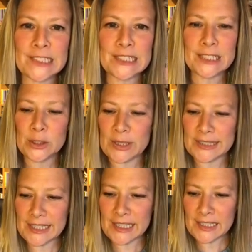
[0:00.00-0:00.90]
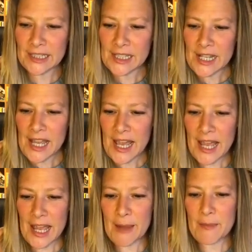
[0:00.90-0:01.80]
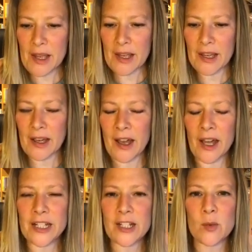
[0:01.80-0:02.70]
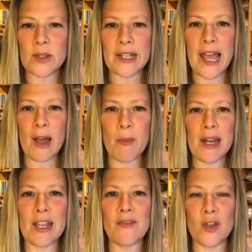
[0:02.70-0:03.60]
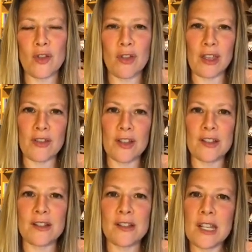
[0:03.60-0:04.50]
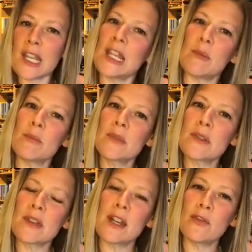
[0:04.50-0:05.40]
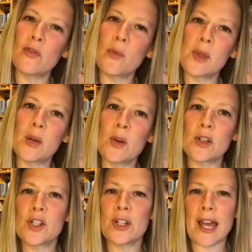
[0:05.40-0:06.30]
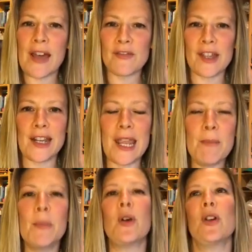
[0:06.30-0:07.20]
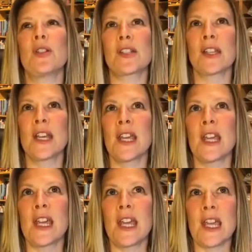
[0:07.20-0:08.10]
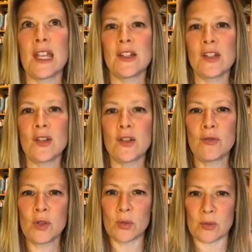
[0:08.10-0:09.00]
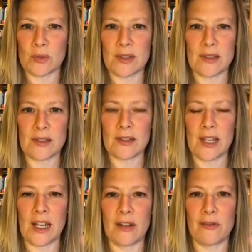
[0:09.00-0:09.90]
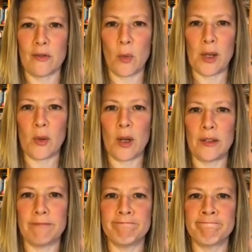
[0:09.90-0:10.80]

Interesting. I just wonder how many of you think that teams in Formula One should have an input into the rules in Formula One.